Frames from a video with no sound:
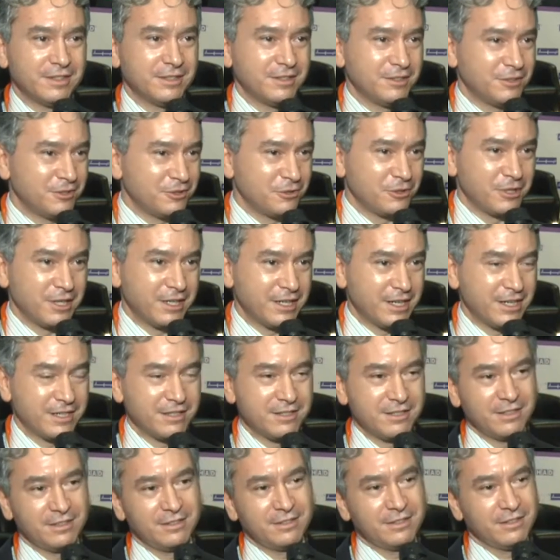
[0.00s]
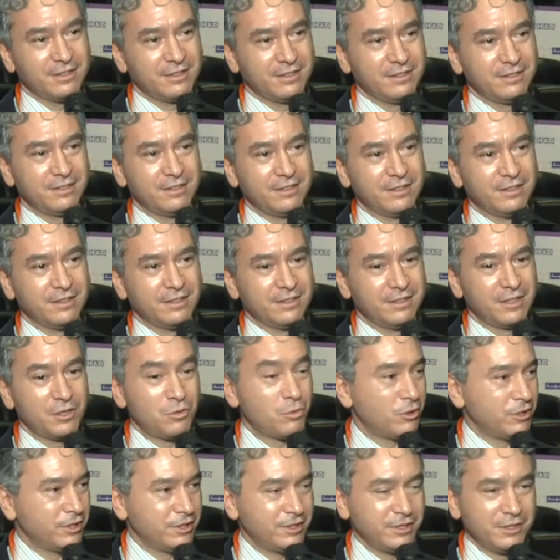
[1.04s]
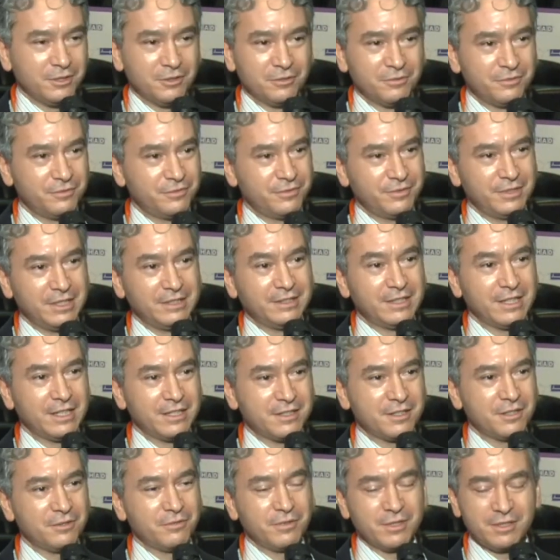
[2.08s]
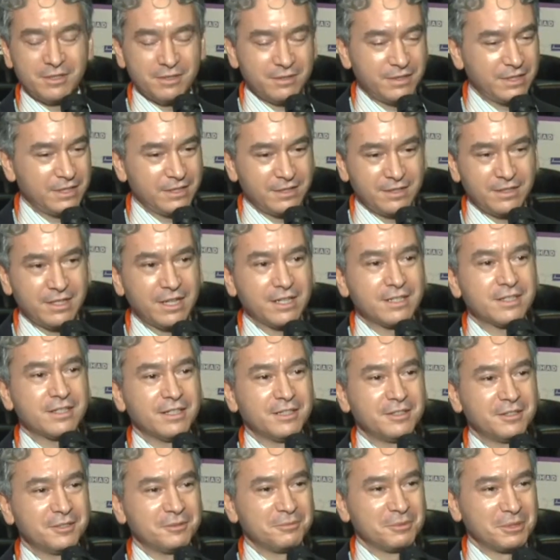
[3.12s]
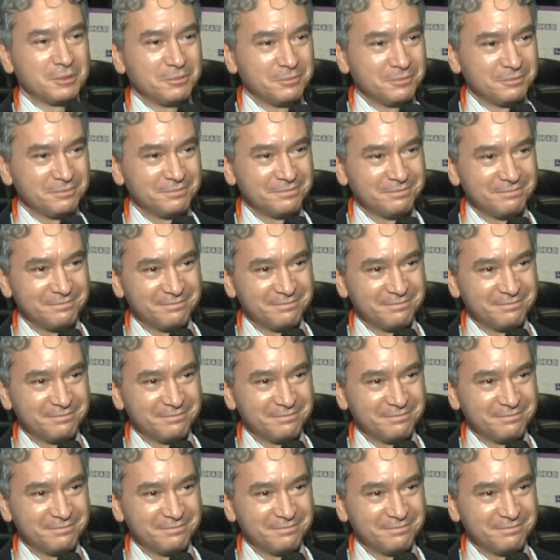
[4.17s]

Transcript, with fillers: uh, organizing, and the quality of the entire service is excellent.